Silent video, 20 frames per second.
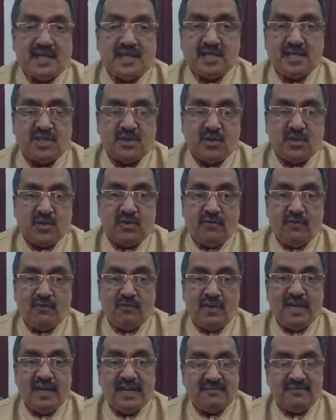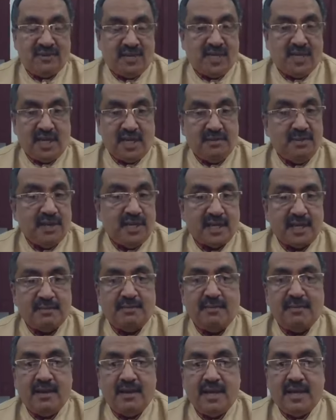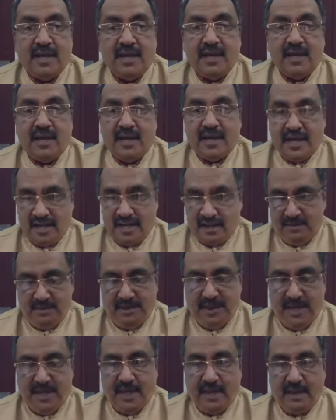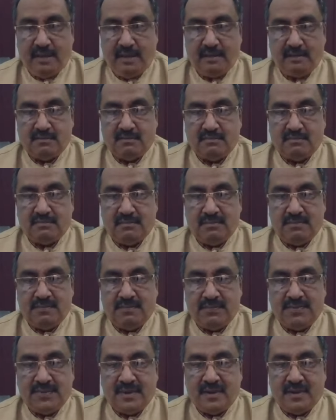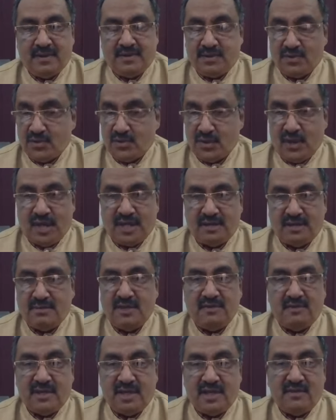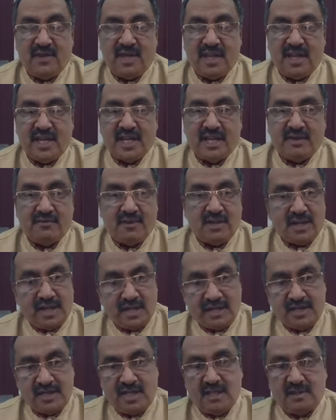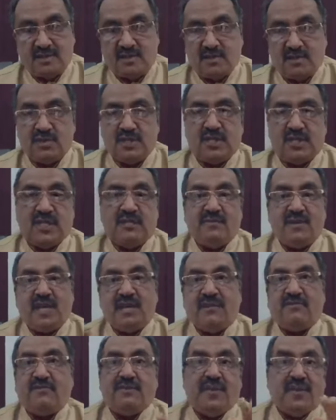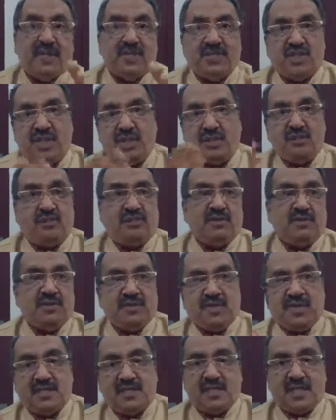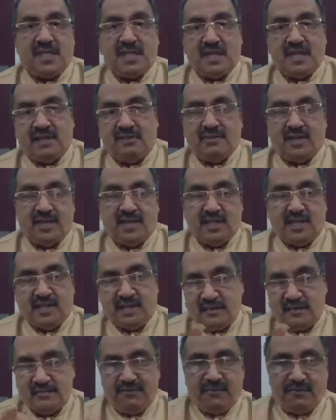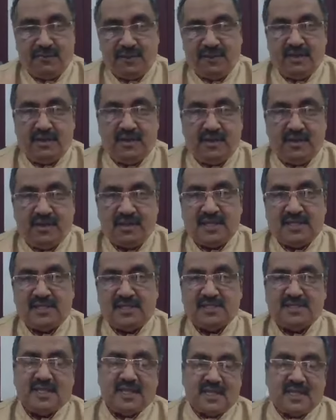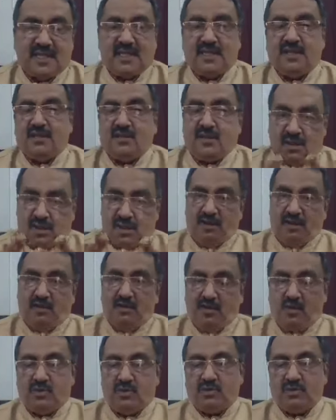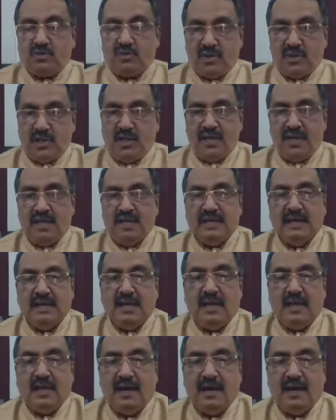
education loan will definitely become NPA. So you have to be very, very careful, and they will show that we have rescheduled this and that, everything. If that is then you have to go through the